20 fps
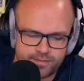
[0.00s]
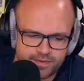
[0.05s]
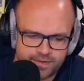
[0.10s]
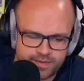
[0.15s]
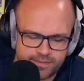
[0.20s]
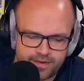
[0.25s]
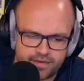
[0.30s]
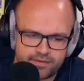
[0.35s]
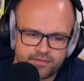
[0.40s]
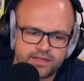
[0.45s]
a bit
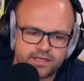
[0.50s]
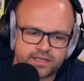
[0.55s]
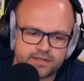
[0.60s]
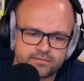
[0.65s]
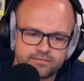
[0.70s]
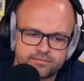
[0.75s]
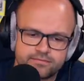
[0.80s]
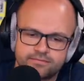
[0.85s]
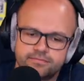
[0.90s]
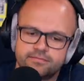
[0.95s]
about, you know,
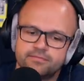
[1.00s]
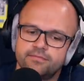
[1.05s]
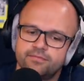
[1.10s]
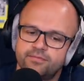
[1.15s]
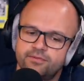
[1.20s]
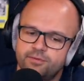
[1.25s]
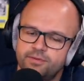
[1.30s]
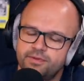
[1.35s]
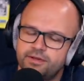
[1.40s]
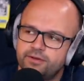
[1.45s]

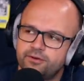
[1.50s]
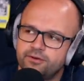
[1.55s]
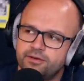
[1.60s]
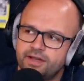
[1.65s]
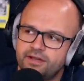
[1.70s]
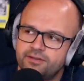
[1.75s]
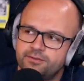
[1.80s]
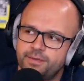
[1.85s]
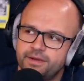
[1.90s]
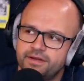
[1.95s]
some of the good
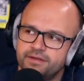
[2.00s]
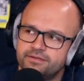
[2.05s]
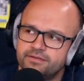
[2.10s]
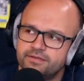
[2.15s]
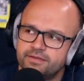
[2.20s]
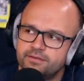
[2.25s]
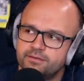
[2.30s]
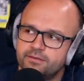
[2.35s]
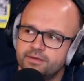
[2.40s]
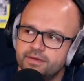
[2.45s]
aspects
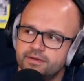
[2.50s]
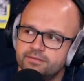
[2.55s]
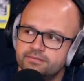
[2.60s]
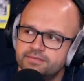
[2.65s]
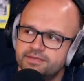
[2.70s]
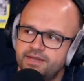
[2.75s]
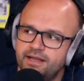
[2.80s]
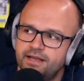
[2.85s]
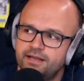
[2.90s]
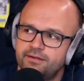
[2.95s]
of it as well.
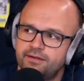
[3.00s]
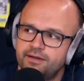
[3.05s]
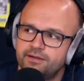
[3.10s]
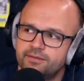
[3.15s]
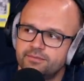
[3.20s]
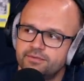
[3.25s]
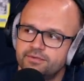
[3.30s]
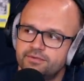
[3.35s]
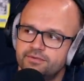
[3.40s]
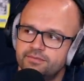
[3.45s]
Tyler
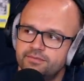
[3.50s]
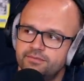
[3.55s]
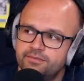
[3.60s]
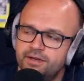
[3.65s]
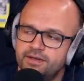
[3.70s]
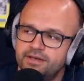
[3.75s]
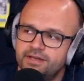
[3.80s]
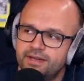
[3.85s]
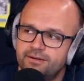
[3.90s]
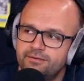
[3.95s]
Adams,
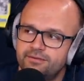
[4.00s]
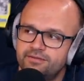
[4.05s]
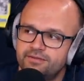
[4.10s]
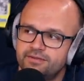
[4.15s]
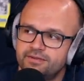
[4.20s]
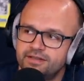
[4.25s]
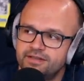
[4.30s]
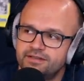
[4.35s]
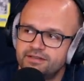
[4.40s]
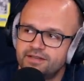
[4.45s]
Brendan
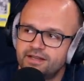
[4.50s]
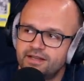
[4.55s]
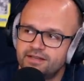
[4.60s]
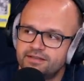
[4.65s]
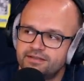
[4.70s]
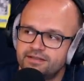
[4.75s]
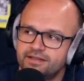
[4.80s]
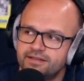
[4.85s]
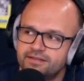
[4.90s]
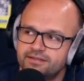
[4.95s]
Aaronson, these are
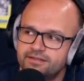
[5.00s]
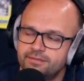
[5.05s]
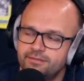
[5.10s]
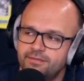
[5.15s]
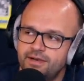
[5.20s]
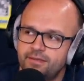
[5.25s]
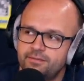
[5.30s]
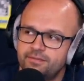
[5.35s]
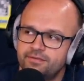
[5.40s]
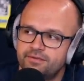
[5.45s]
nice things. I'm
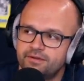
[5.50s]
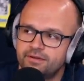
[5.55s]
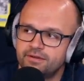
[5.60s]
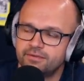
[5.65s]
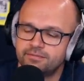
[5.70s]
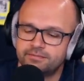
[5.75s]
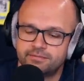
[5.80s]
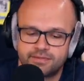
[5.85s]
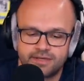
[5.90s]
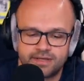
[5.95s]
glad we've got them.